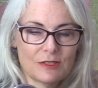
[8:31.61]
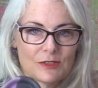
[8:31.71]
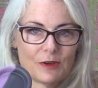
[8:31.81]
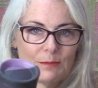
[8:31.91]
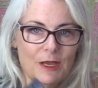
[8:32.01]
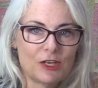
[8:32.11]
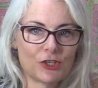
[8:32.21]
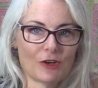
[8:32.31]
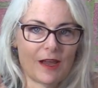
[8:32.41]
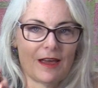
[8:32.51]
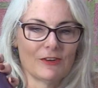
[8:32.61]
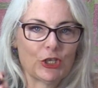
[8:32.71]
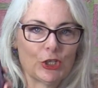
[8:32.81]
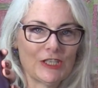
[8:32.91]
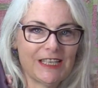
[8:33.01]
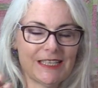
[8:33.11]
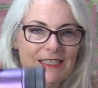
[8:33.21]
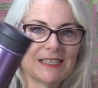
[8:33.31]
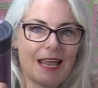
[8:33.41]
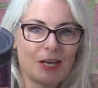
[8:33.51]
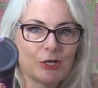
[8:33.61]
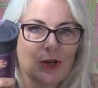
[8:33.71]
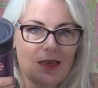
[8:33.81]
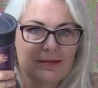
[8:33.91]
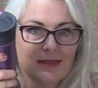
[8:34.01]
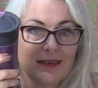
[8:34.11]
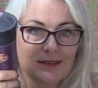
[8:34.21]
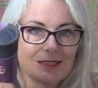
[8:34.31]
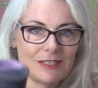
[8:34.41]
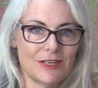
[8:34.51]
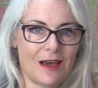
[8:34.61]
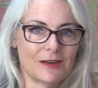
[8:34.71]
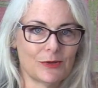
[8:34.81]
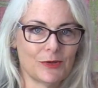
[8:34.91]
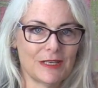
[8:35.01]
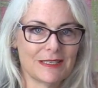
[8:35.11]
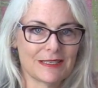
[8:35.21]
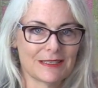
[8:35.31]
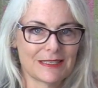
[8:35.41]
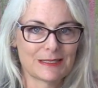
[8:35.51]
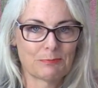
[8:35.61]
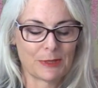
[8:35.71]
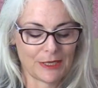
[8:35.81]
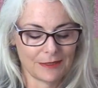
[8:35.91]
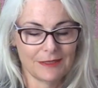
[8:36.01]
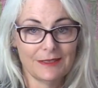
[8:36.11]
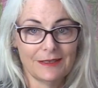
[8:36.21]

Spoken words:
So I make sure I have a good container that it's not going to spill.